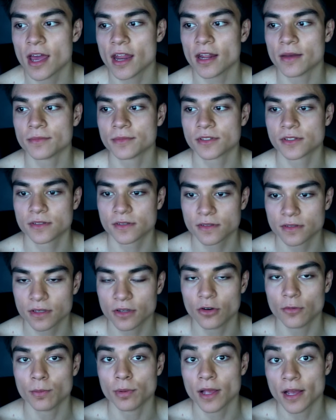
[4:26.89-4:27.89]
and I'm
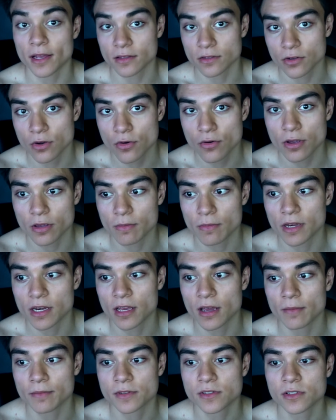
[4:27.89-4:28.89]
still plateauing,
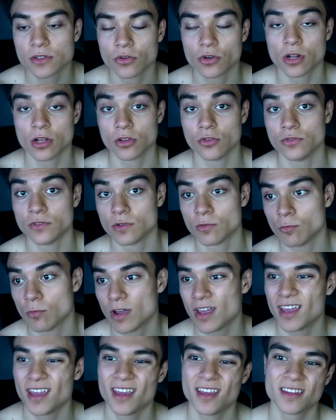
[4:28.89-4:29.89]
meaning I'm still not losing
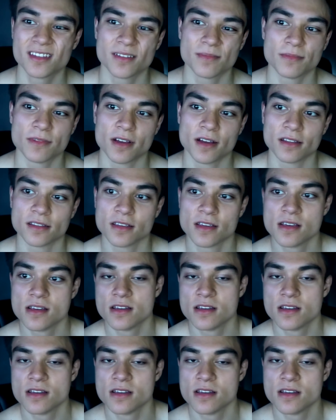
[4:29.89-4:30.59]
weight, I'm not